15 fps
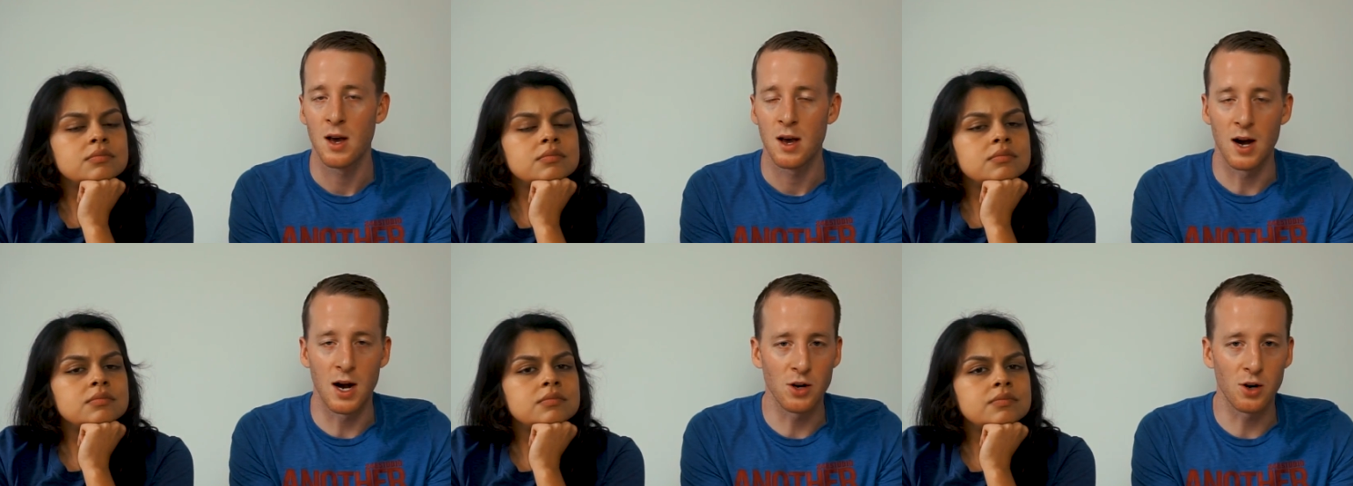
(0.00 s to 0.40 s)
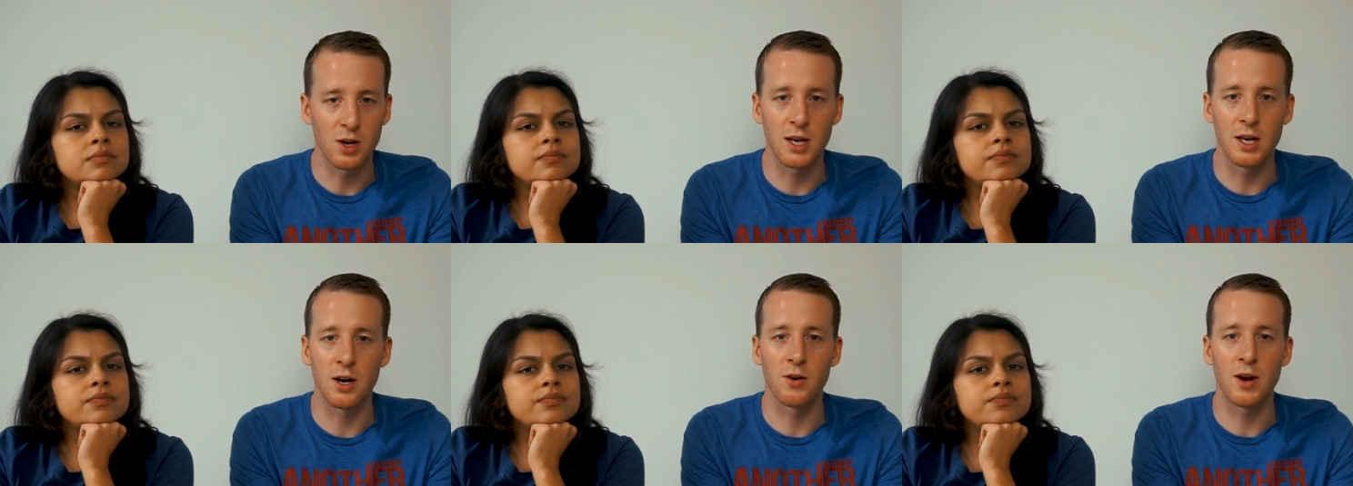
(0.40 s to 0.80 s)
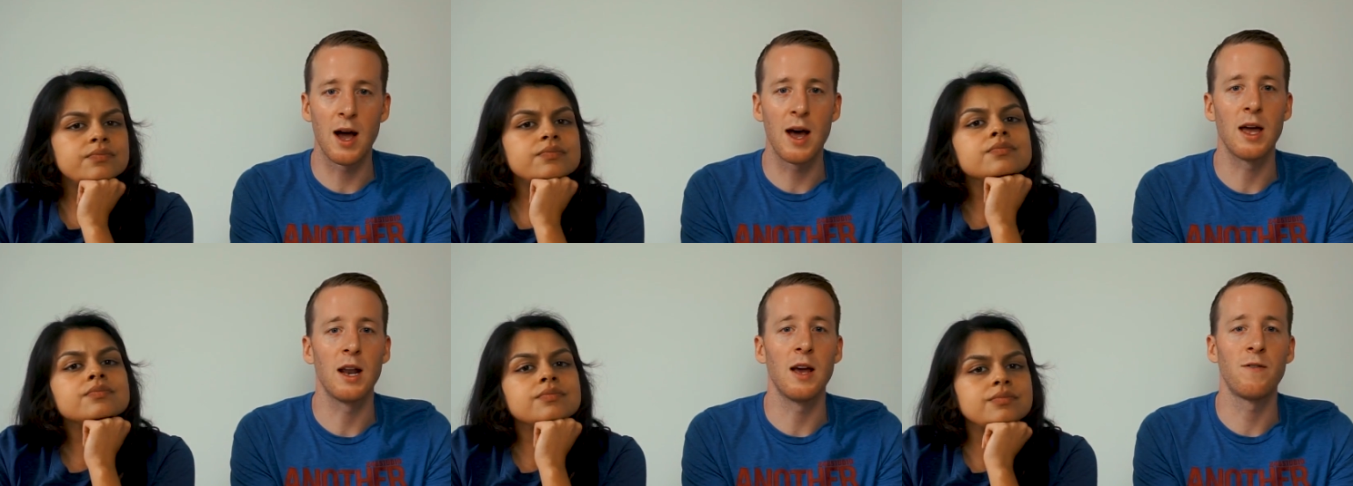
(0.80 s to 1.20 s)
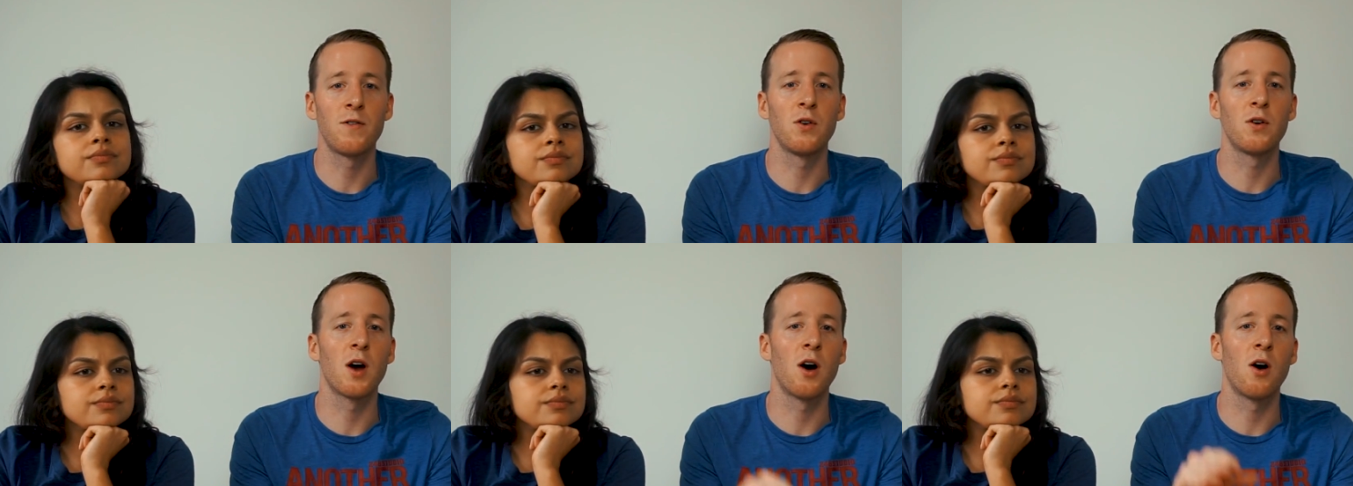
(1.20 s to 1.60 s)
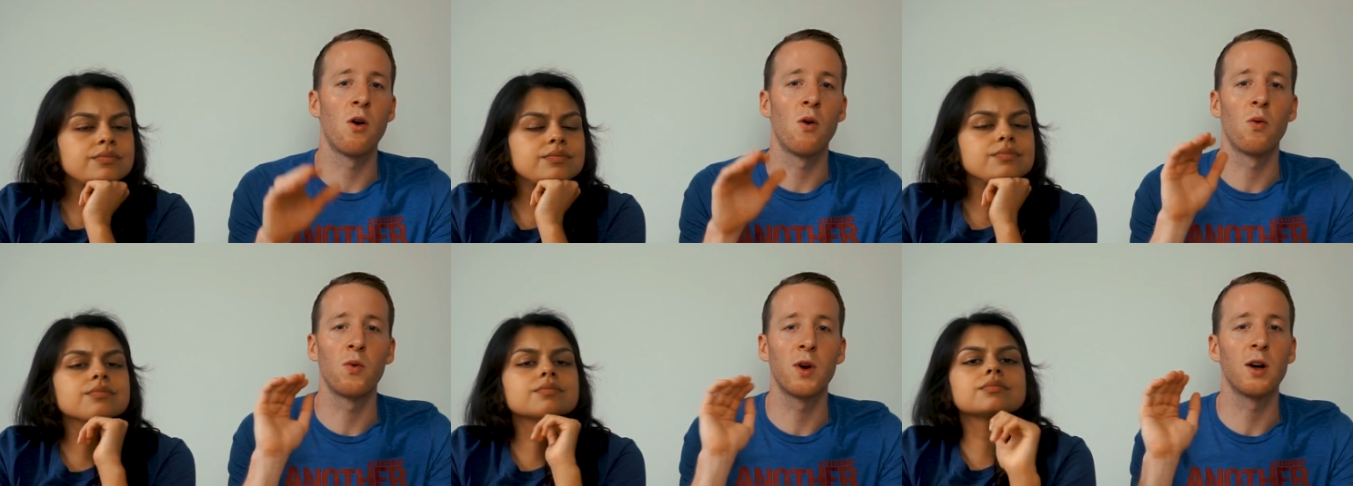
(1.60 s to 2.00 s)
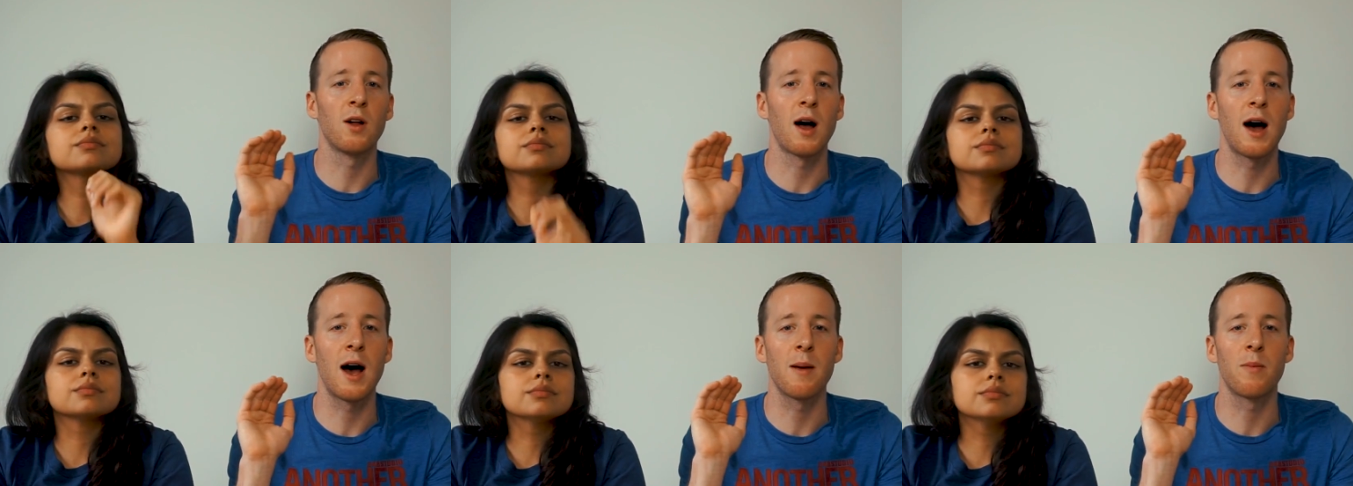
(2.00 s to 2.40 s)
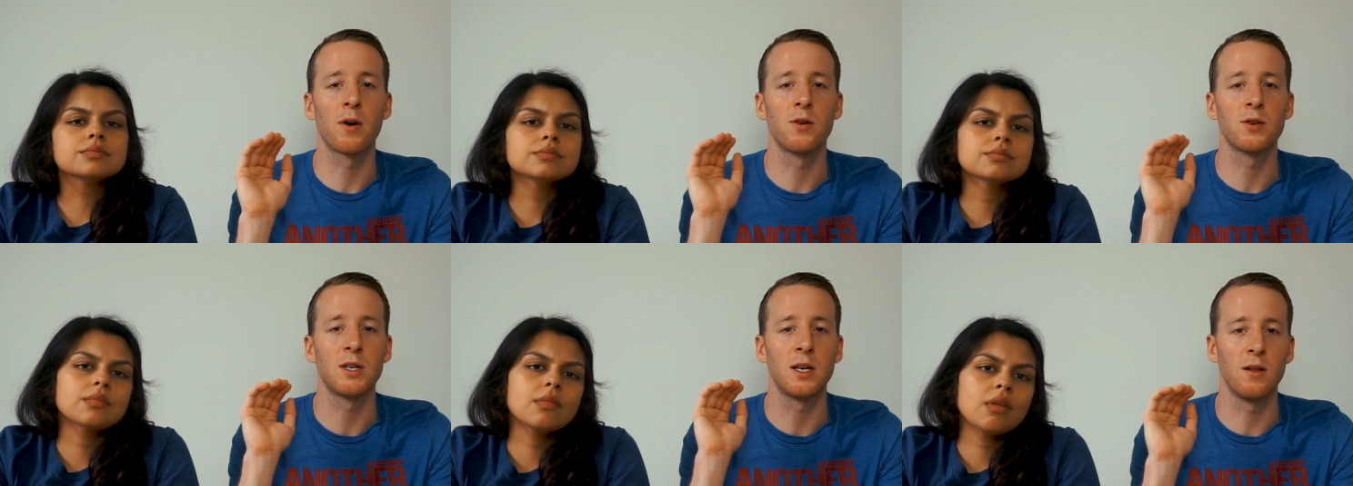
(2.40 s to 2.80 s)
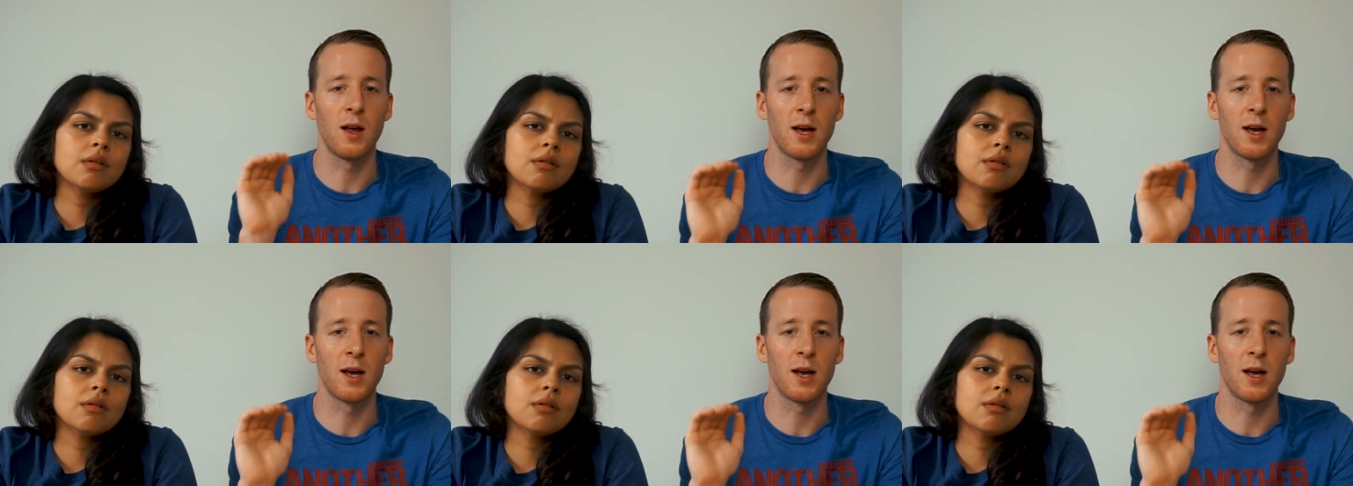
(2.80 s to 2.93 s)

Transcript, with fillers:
Speaker 1: on your keto diet, if you go real high protein